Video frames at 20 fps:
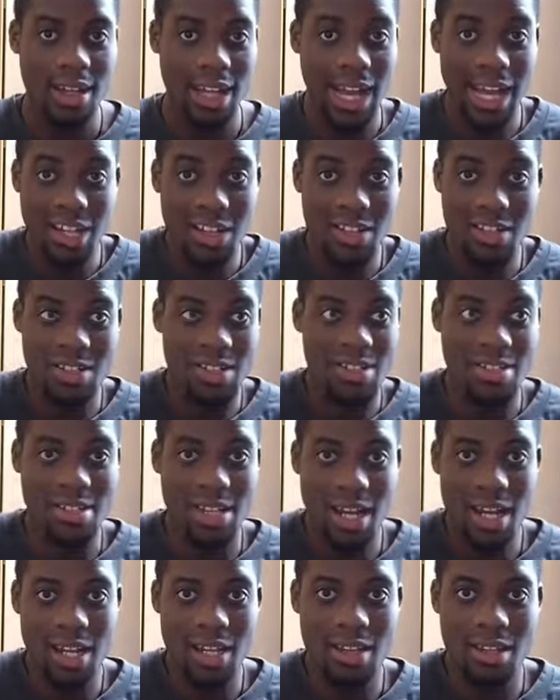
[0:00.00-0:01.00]
I couldn't
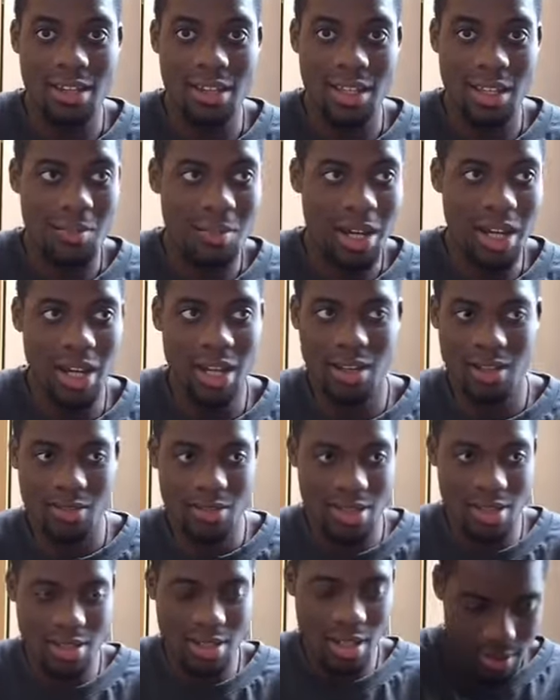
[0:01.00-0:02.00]
say anything. In my head, I
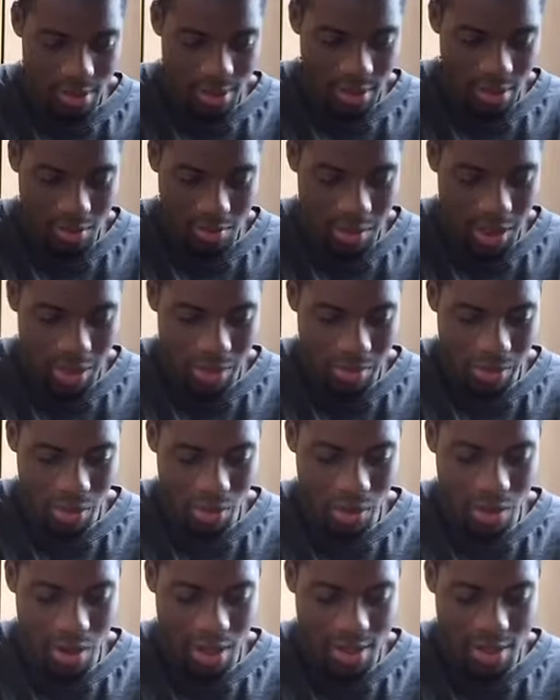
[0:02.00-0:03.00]
was just like, tell me
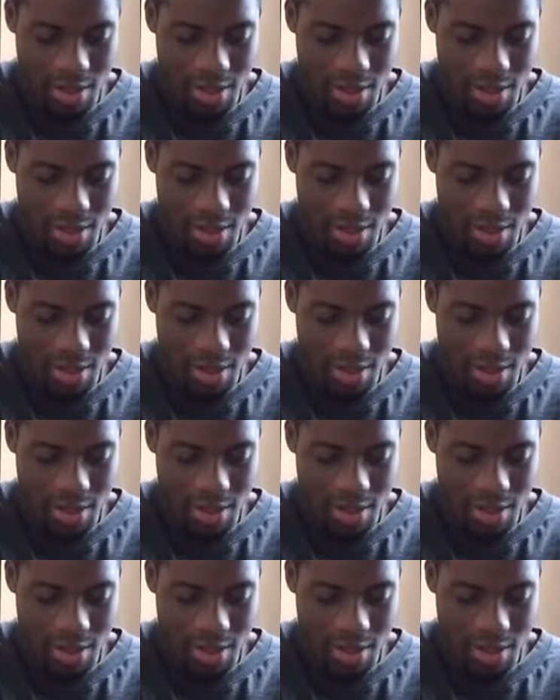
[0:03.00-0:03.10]
more,